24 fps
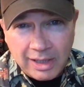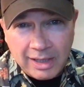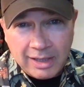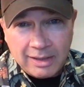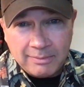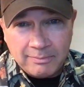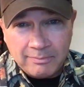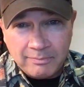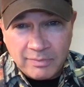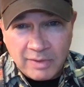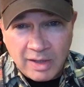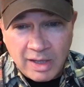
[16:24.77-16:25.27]

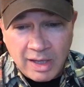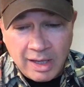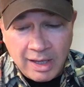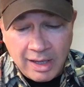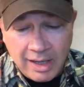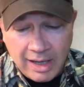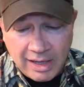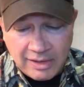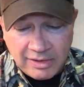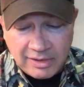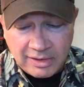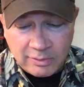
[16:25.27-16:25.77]
Um,
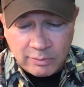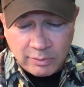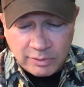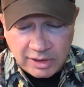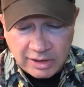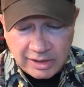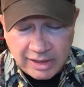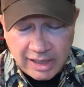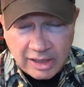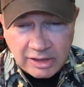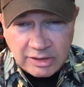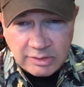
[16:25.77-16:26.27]
I think with
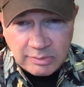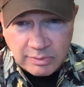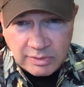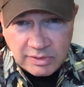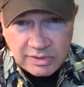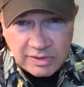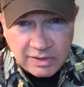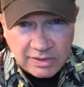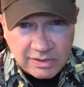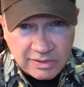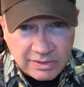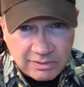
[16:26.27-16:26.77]
the
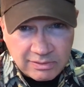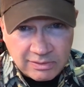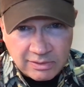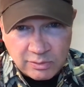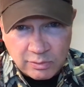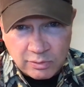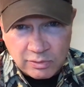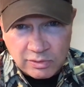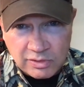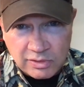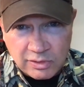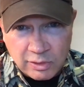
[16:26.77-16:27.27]
announcements, this
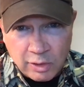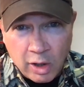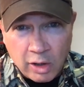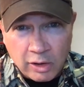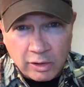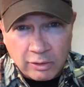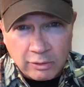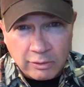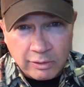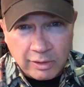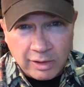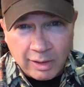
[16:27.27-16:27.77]
this was
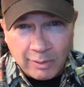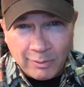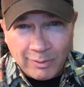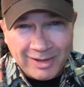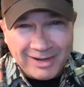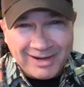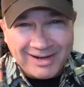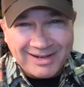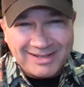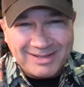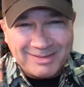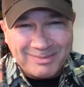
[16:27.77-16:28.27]
longer than I
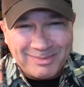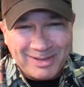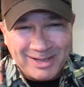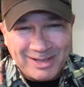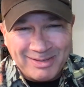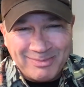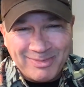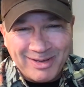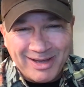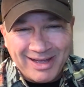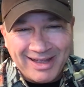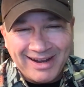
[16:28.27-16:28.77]
wanted it to
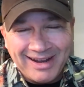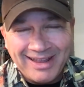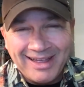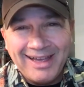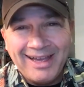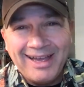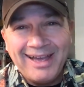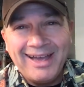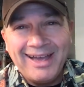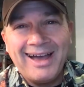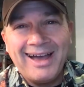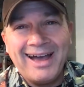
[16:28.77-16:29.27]
be, but
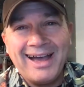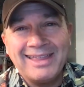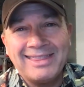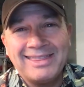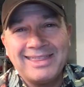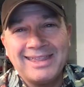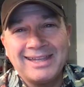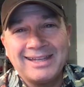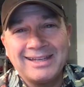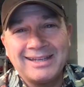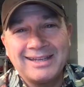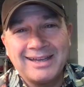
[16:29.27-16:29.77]
I
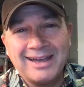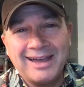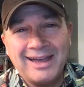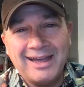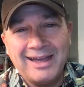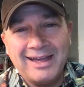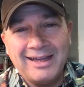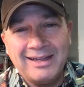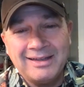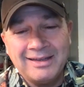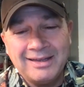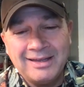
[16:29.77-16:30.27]
think
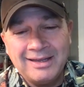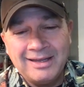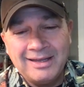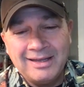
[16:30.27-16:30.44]
uh,